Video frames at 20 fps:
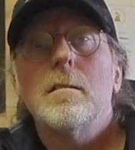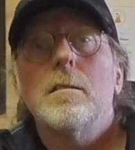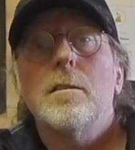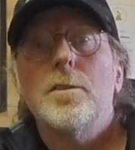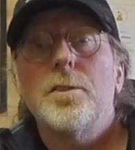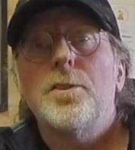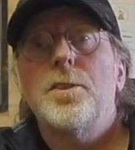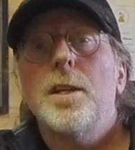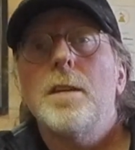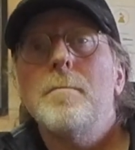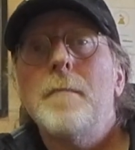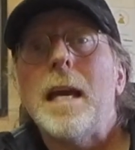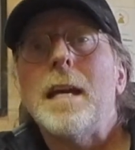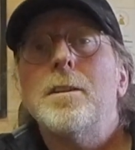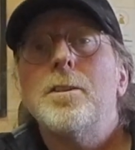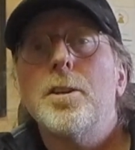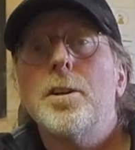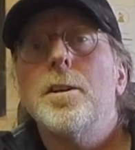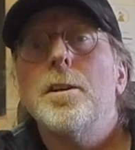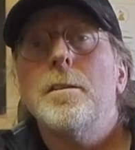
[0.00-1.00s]
C
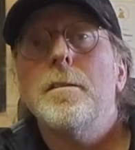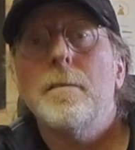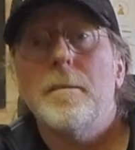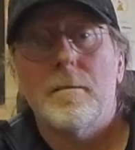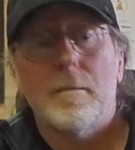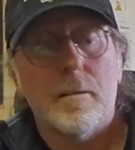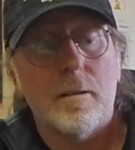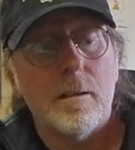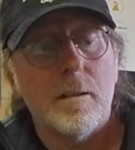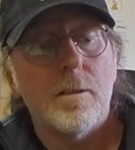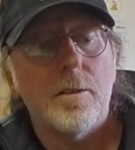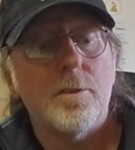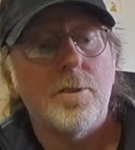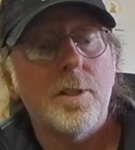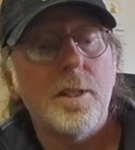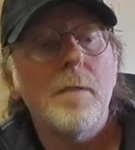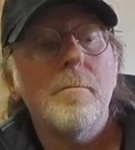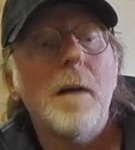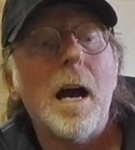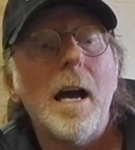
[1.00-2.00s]
major,
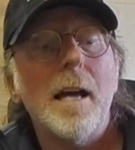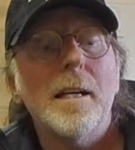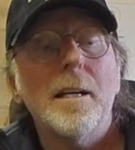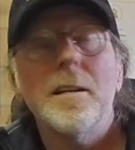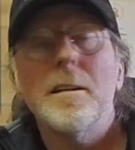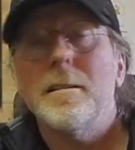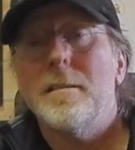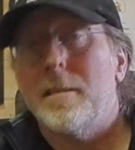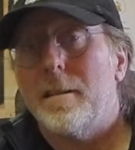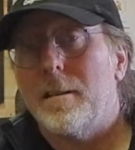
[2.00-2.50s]
C minor,